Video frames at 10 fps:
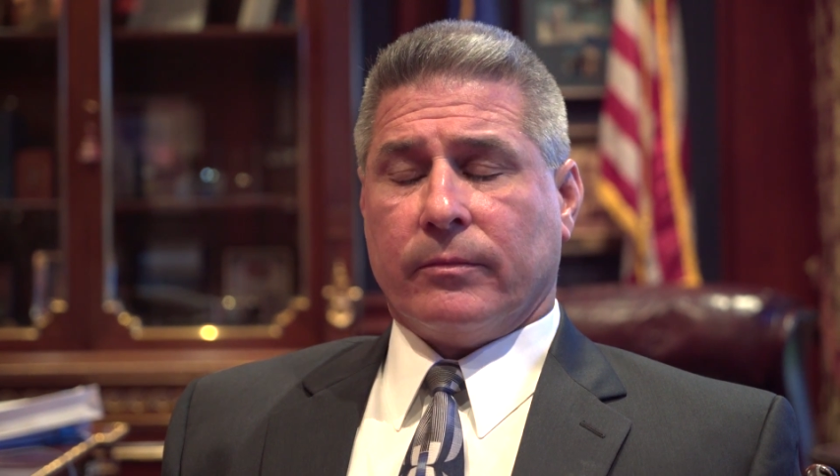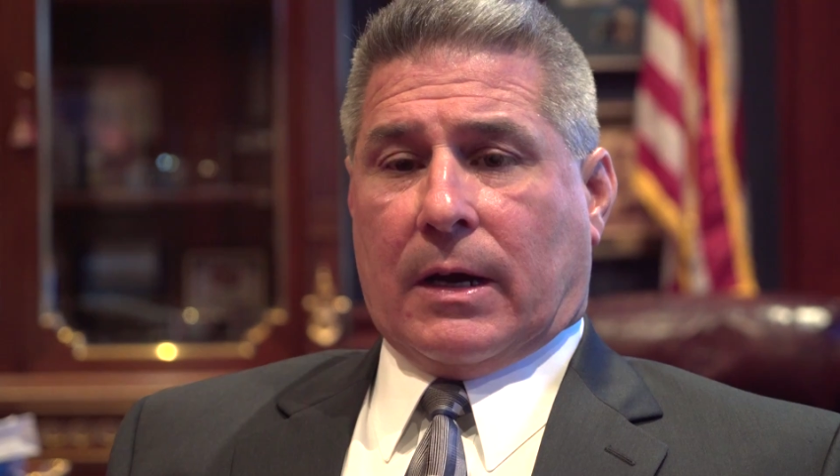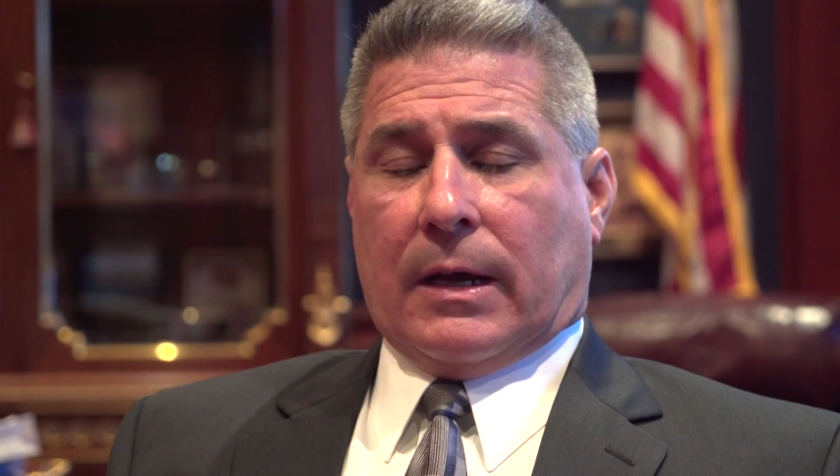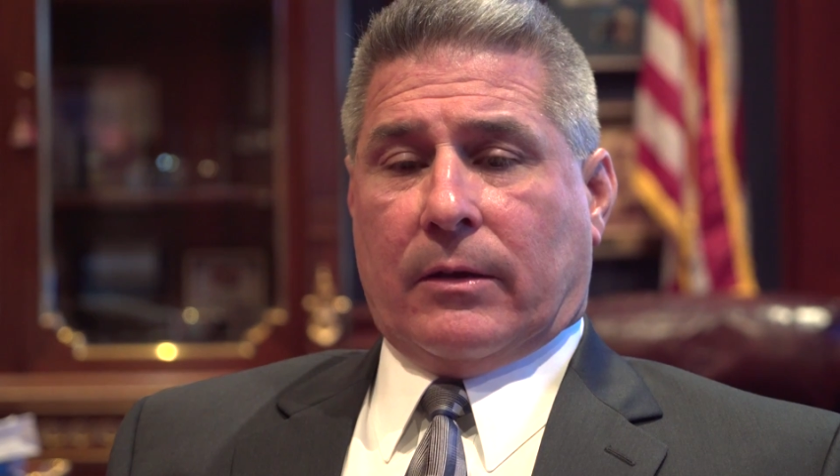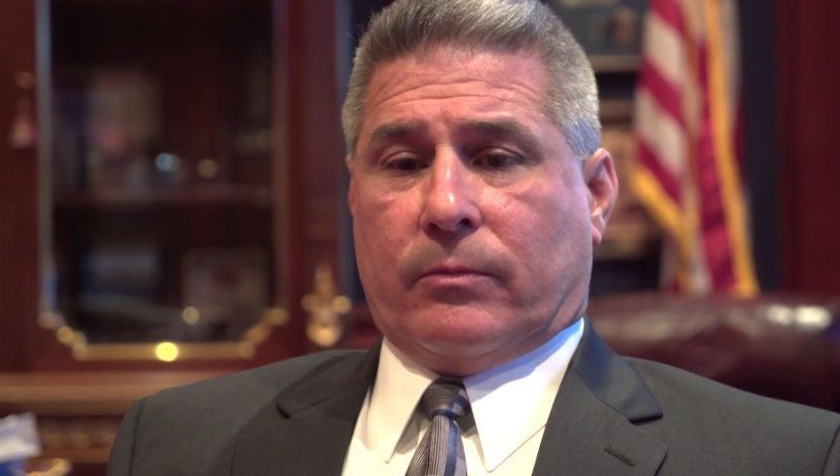
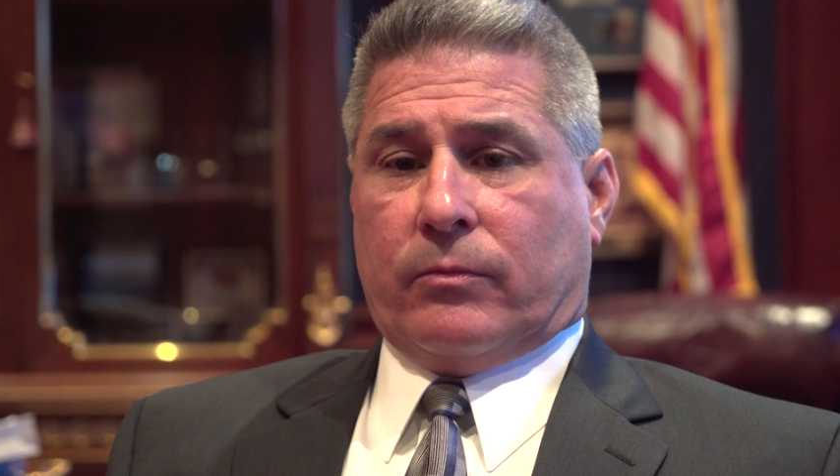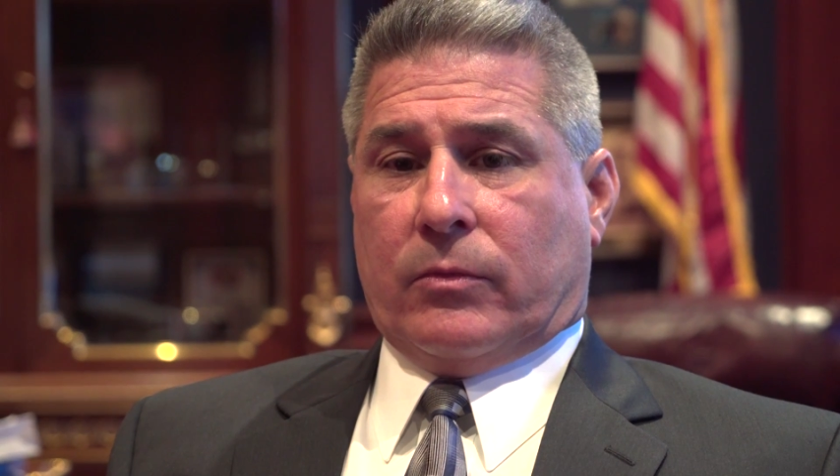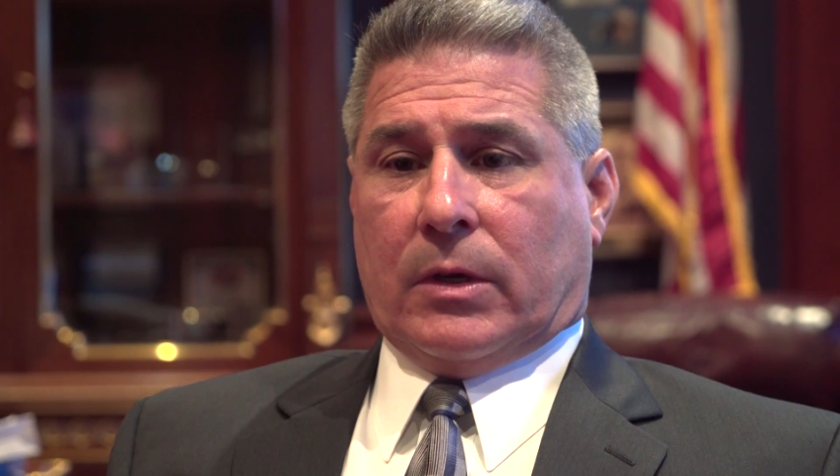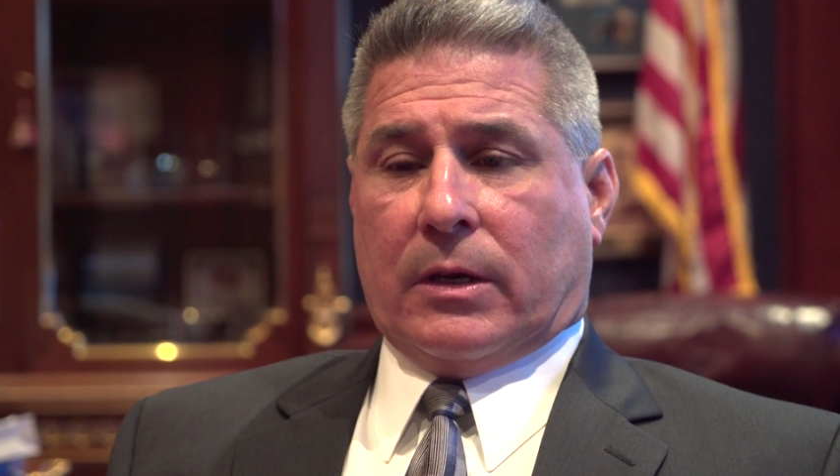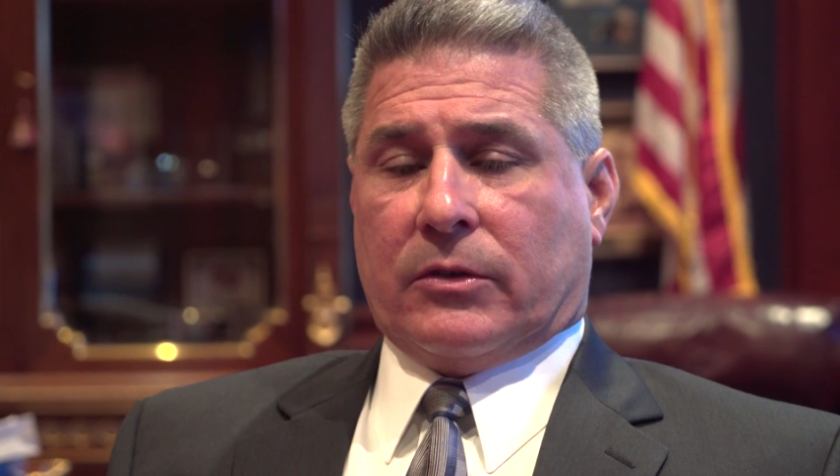I
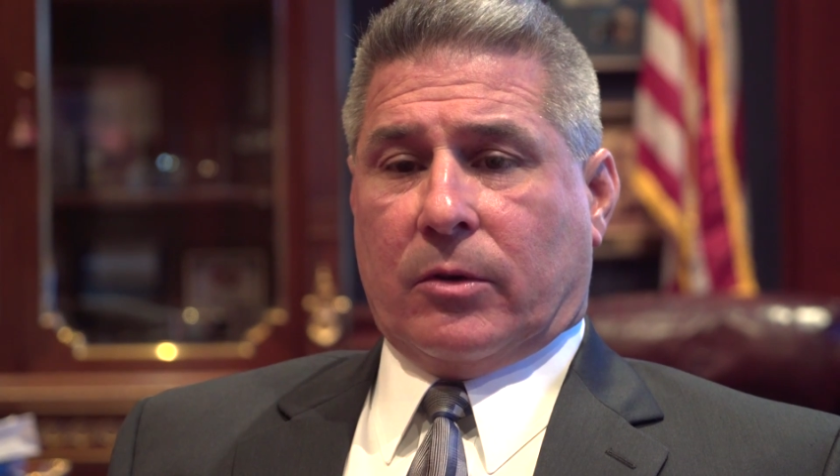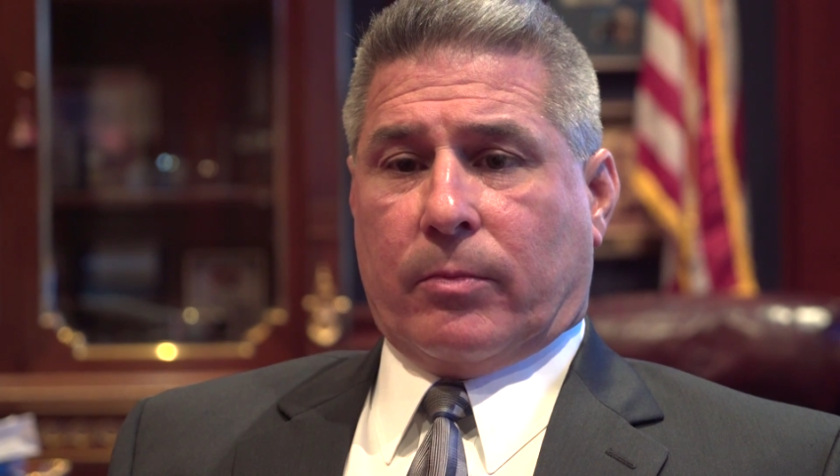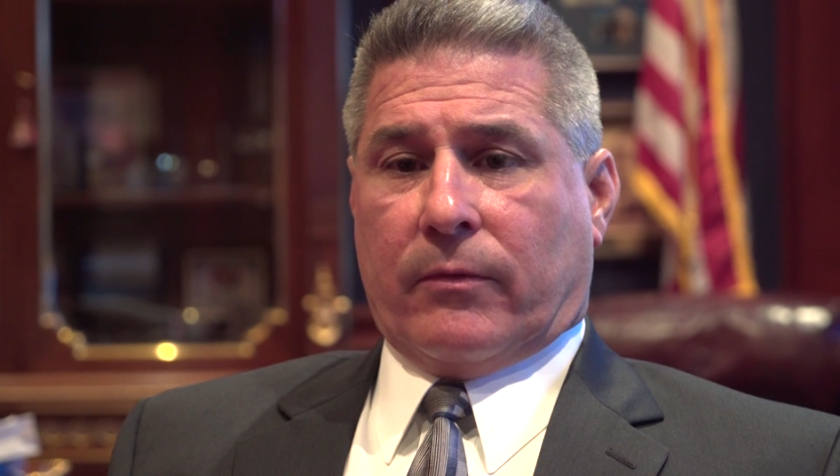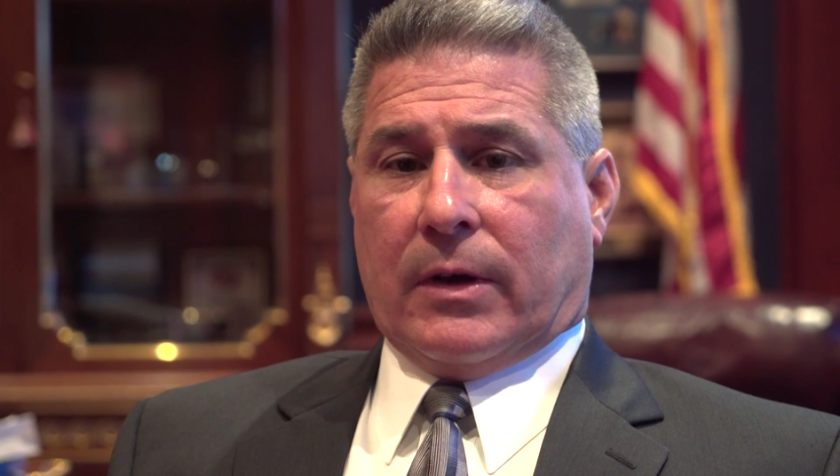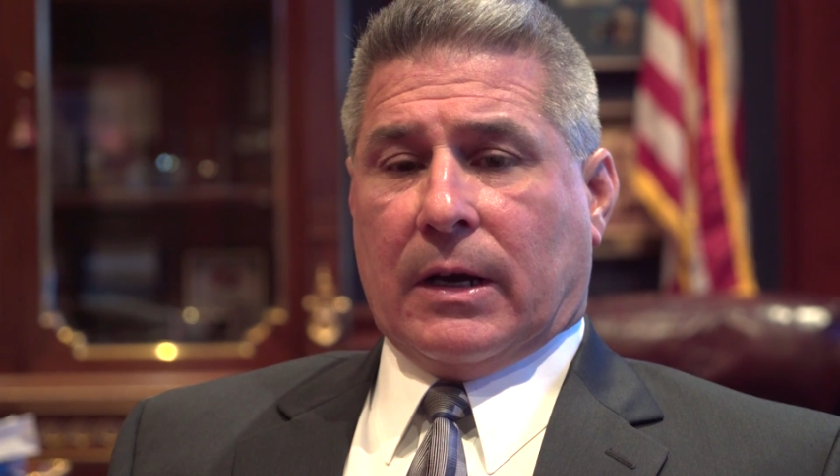
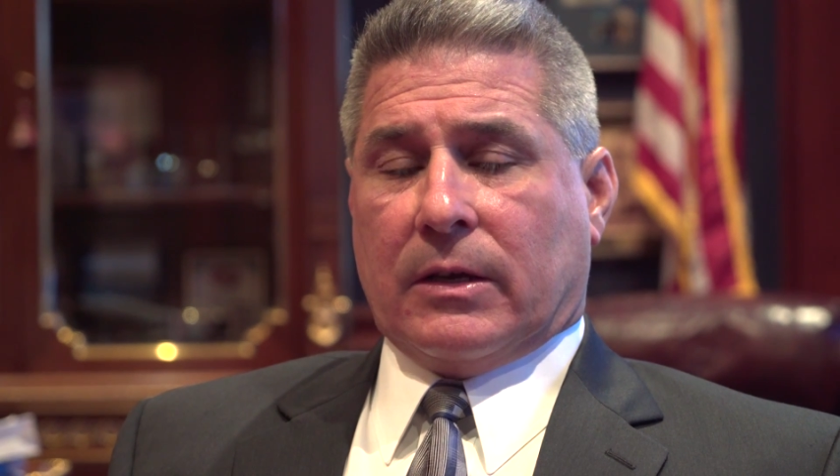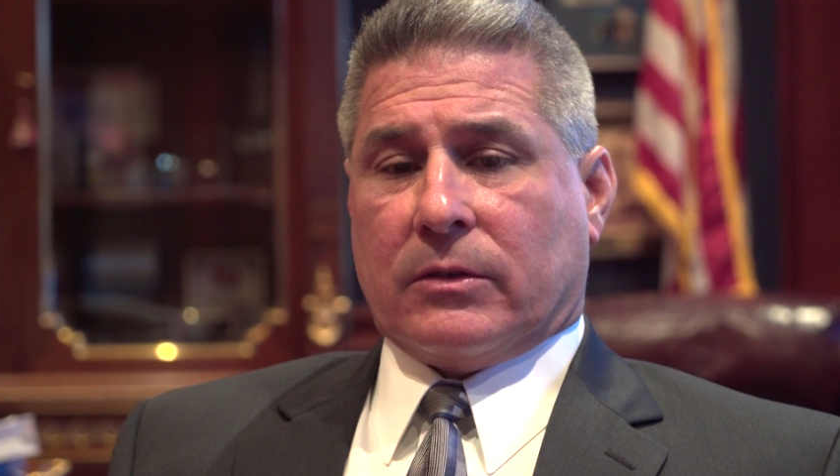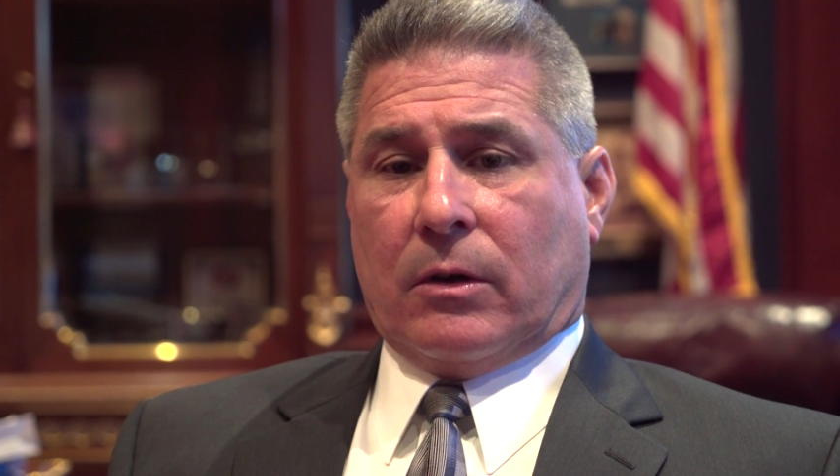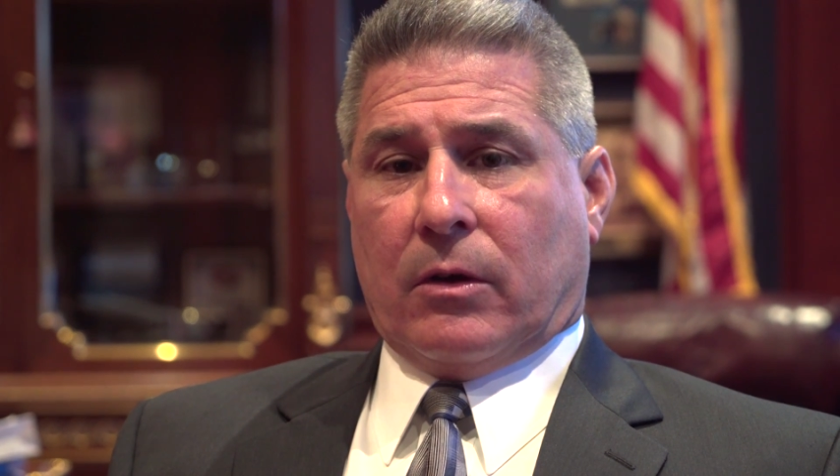supervised